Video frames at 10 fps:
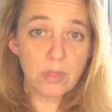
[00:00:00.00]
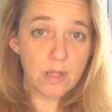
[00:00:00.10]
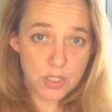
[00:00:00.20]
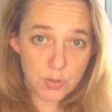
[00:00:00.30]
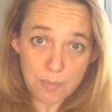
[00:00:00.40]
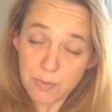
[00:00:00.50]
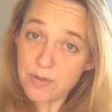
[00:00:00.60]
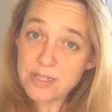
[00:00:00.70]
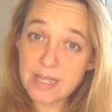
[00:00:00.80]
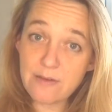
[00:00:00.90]
So I'll put
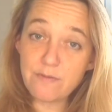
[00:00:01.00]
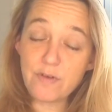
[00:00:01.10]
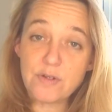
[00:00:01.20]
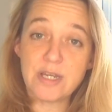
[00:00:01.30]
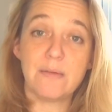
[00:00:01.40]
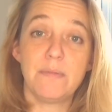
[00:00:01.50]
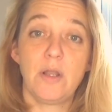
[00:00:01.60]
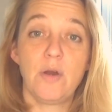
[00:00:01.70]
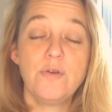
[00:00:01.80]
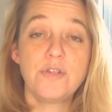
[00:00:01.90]
this info down
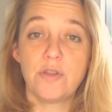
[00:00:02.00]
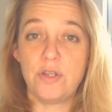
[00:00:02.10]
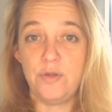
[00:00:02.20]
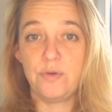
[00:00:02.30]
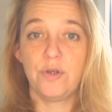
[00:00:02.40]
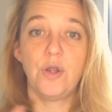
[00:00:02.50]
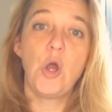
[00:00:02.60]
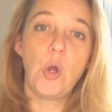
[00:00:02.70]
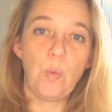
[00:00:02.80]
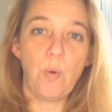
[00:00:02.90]
below so that you can
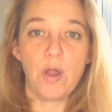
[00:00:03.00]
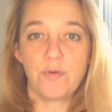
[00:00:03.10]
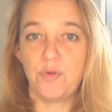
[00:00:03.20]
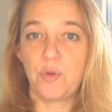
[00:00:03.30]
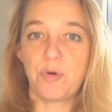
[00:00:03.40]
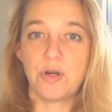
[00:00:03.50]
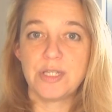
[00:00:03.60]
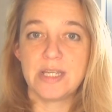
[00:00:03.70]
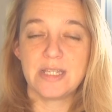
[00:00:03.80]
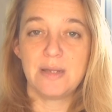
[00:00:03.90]
work through the
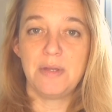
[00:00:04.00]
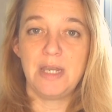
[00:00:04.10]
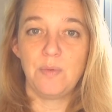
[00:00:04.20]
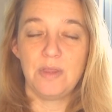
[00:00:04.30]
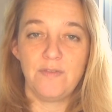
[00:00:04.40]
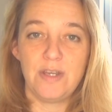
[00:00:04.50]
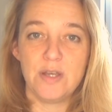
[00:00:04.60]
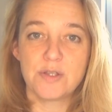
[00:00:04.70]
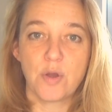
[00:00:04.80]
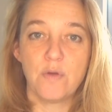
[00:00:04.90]
process in a minute when the
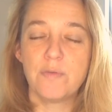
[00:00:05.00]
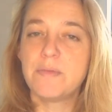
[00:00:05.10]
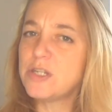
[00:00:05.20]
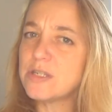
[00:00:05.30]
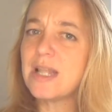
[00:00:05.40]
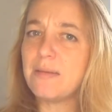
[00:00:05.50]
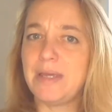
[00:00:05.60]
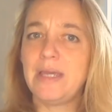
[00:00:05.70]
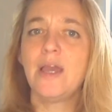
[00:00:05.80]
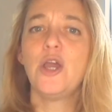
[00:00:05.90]
video is over, but just let
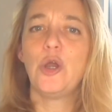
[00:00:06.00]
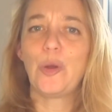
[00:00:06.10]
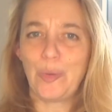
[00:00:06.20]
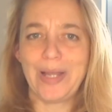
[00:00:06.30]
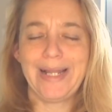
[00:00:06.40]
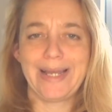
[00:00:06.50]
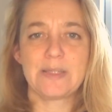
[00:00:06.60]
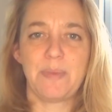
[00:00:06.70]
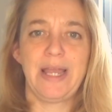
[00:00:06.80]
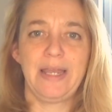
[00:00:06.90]
me quickly
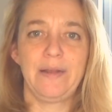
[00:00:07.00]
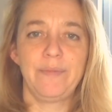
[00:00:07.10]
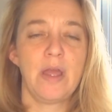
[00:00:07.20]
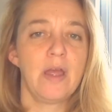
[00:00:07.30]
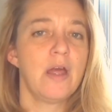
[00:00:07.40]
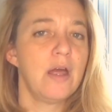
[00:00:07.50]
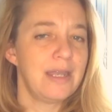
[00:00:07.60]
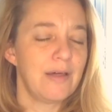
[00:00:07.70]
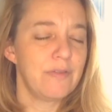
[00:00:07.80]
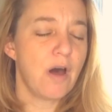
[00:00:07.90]
explain it.
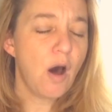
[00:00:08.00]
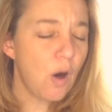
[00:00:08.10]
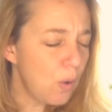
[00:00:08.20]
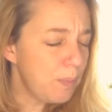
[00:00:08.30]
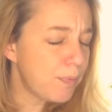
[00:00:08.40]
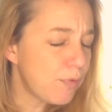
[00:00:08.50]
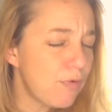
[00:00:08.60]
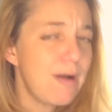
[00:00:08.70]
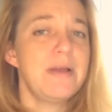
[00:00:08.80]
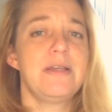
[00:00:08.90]
Now, the whole
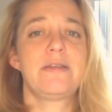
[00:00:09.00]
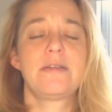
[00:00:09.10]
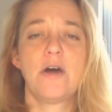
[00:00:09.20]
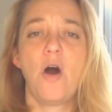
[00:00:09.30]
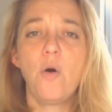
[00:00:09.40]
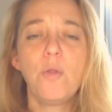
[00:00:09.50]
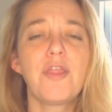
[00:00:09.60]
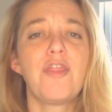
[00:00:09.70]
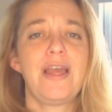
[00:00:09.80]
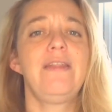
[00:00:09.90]
premise, the whole
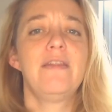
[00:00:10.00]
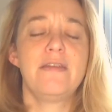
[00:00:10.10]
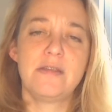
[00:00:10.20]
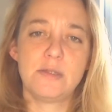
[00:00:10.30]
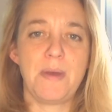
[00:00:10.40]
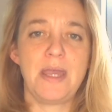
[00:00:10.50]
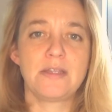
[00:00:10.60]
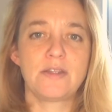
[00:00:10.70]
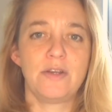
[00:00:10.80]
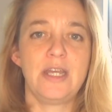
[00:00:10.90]
thing that this is
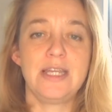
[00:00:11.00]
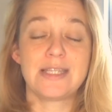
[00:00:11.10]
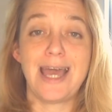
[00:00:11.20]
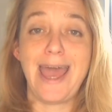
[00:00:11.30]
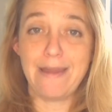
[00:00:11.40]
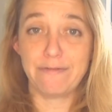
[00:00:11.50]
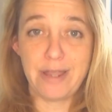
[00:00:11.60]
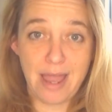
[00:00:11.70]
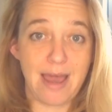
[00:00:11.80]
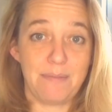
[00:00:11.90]
based on is that
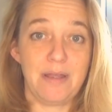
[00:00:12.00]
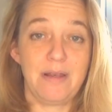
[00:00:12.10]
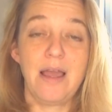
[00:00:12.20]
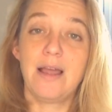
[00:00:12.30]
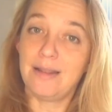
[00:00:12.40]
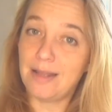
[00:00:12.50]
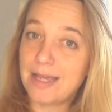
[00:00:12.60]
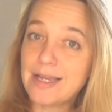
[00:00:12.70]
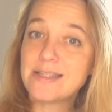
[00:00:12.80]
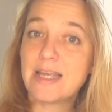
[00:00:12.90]
every habit,
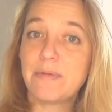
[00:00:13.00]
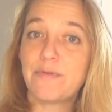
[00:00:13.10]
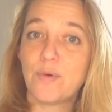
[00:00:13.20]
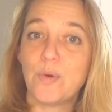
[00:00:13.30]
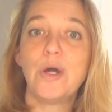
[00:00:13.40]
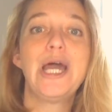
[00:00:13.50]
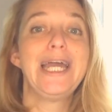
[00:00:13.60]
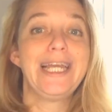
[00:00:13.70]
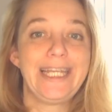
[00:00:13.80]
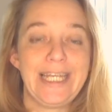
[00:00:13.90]
like I said before,
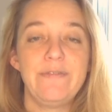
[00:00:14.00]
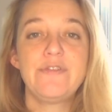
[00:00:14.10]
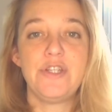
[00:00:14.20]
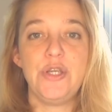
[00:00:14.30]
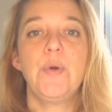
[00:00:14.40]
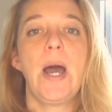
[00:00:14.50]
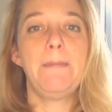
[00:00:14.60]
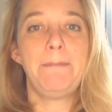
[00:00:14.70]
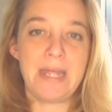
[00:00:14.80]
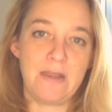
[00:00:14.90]
gives you a
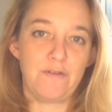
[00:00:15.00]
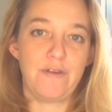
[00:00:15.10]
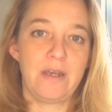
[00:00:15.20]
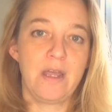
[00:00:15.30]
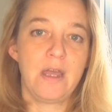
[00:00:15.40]
benefit.